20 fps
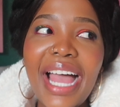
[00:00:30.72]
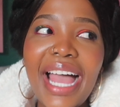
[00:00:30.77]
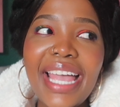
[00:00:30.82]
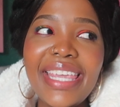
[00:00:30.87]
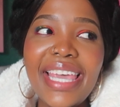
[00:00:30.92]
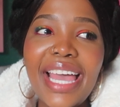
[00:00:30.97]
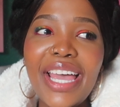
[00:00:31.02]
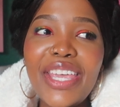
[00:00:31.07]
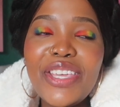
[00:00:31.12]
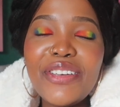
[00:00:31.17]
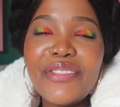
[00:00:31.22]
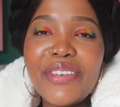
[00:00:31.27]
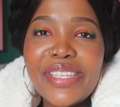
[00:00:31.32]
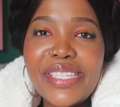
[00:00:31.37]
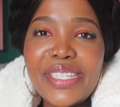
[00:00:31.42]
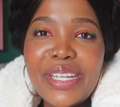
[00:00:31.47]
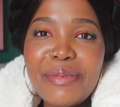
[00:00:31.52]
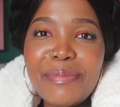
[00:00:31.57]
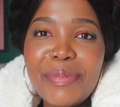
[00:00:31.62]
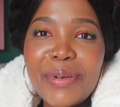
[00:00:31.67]
Kanya, your
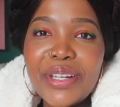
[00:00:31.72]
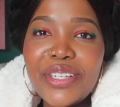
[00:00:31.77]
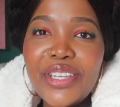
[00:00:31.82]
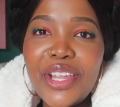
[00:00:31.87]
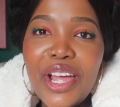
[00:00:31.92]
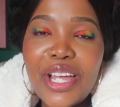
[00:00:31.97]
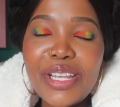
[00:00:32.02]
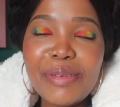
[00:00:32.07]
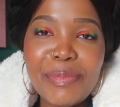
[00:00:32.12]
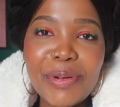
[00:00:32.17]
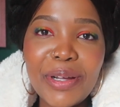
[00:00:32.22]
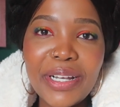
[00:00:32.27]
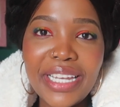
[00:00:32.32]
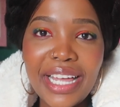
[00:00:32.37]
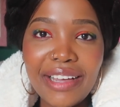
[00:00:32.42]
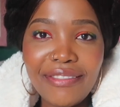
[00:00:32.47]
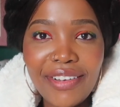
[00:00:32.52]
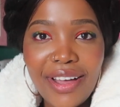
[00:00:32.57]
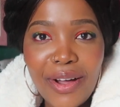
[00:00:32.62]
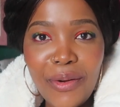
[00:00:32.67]
resident book nerd, book
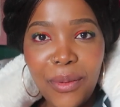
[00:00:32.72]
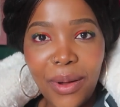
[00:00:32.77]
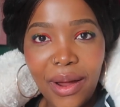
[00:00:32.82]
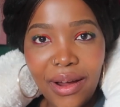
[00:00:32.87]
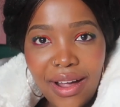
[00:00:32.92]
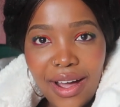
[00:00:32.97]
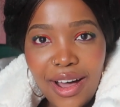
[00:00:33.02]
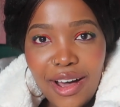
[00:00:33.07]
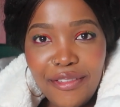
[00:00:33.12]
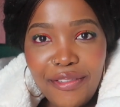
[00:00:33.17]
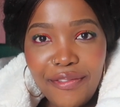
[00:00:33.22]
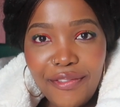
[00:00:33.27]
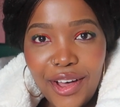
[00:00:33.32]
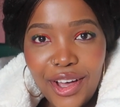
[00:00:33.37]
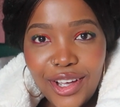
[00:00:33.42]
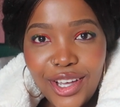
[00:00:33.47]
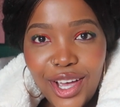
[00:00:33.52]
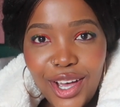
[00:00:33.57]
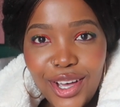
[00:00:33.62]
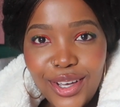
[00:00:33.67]
lover, wearer of
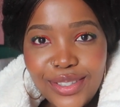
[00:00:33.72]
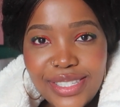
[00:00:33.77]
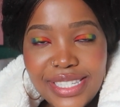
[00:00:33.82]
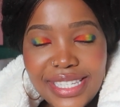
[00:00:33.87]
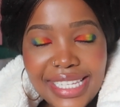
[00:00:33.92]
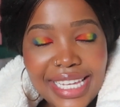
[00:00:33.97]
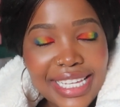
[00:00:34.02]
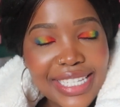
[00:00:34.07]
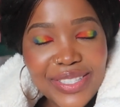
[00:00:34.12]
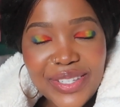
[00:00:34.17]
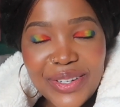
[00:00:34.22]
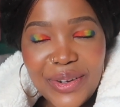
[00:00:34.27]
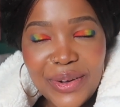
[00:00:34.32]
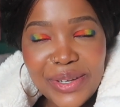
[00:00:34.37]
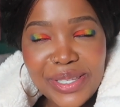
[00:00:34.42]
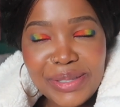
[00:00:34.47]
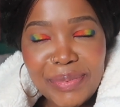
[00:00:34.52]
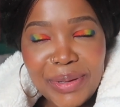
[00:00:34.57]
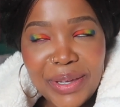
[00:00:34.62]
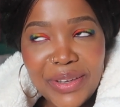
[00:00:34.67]
fur coats
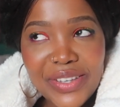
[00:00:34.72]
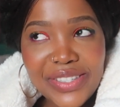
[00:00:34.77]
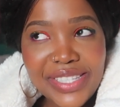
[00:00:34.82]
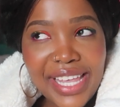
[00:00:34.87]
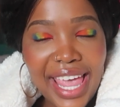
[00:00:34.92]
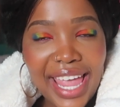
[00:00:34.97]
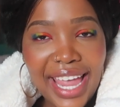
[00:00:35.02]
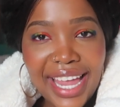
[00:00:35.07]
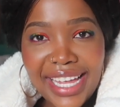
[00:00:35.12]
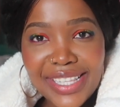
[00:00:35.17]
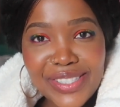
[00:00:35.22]
indoors because hey,